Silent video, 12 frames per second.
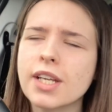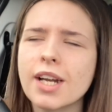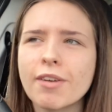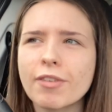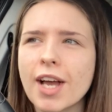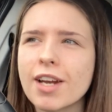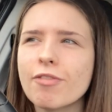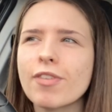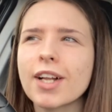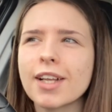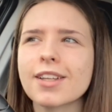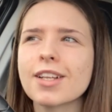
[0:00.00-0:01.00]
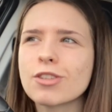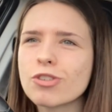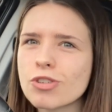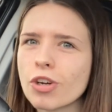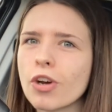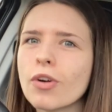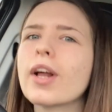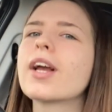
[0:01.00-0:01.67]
and I kind of feel like that's true.